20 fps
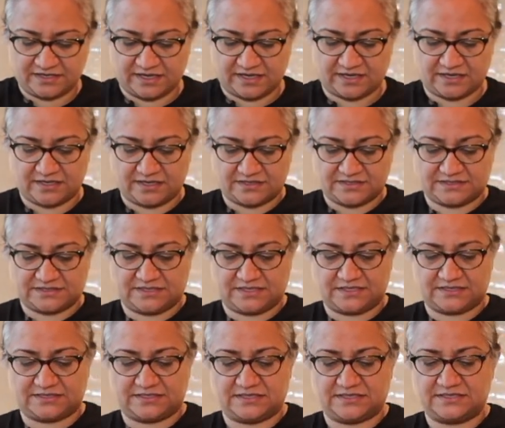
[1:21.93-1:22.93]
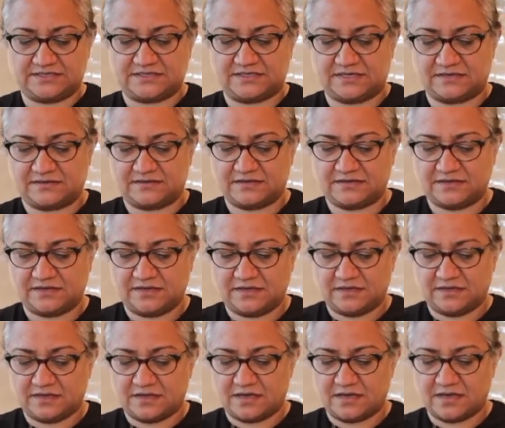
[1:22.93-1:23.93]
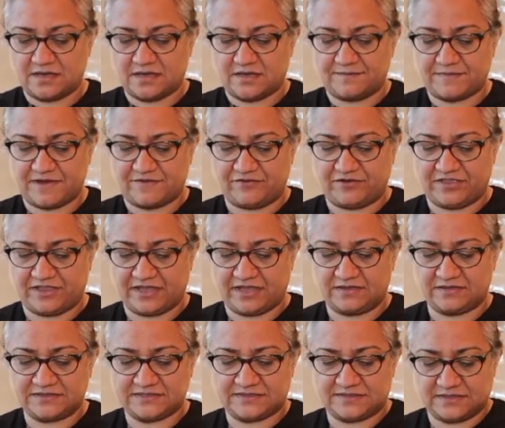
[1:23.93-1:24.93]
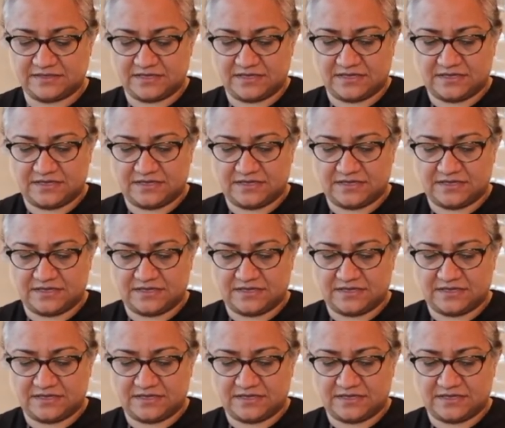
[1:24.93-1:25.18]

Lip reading: like its gizzards and everything else.